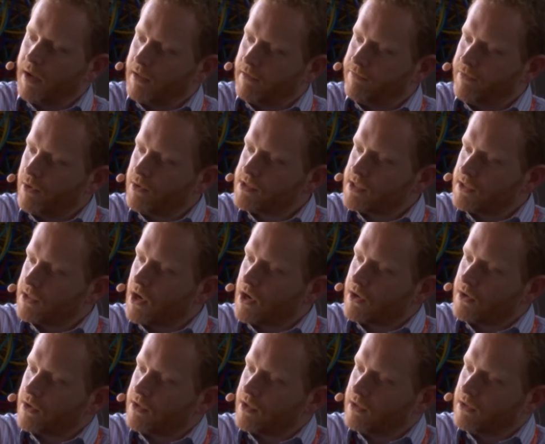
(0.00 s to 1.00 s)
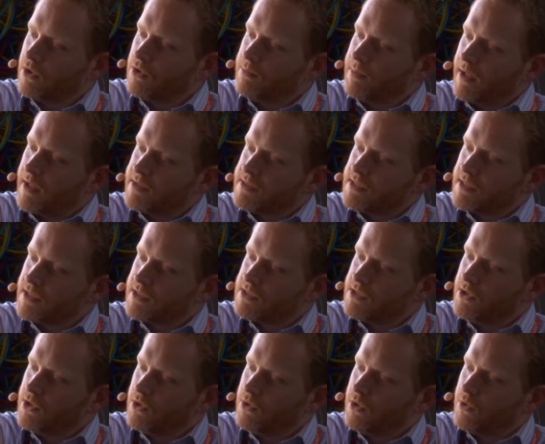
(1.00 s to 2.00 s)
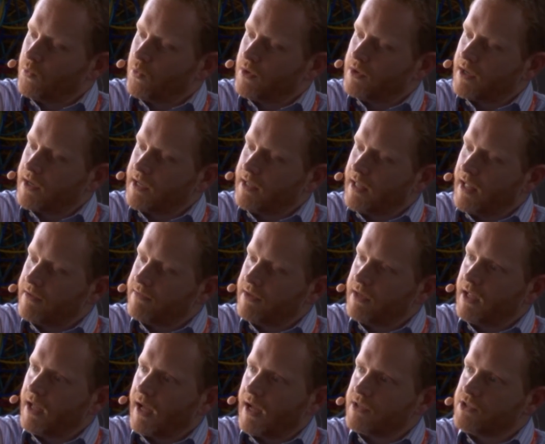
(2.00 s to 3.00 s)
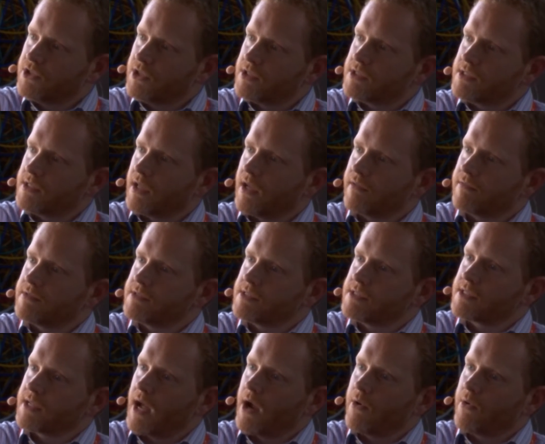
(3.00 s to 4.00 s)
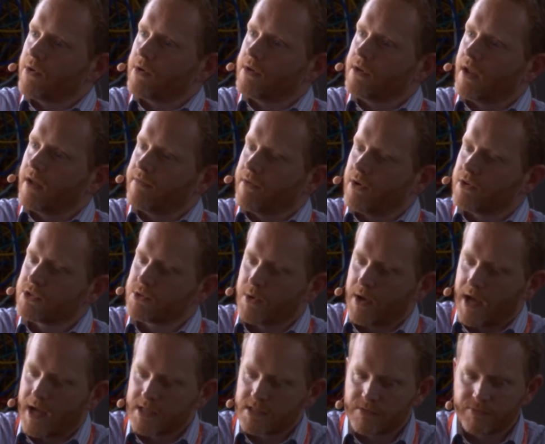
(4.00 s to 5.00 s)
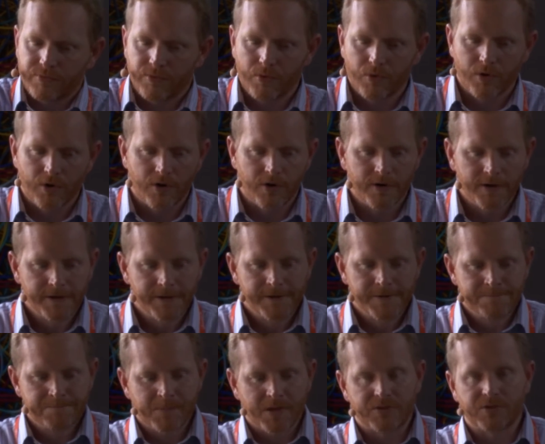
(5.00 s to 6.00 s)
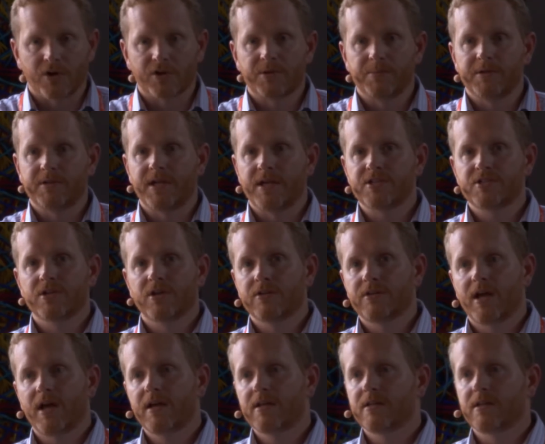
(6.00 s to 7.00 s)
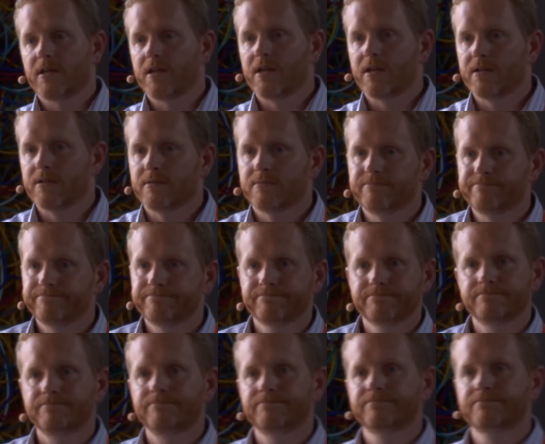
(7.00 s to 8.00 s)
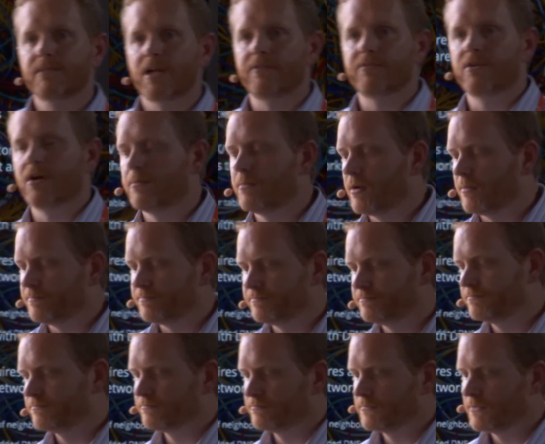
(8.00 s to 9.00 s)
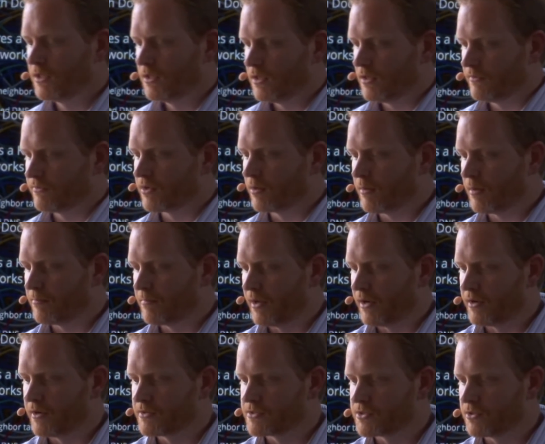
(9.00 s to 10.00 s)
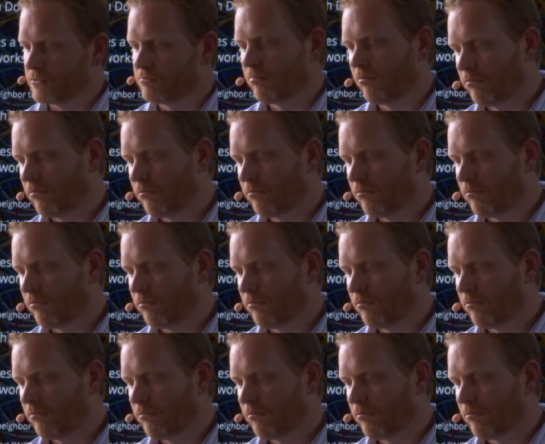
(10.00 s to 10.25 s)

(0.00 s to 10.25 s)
the folks at Docker that load balancing is new in 1.11. I just have scoured, and I've also asked for documentation on that, and I've come up bare. So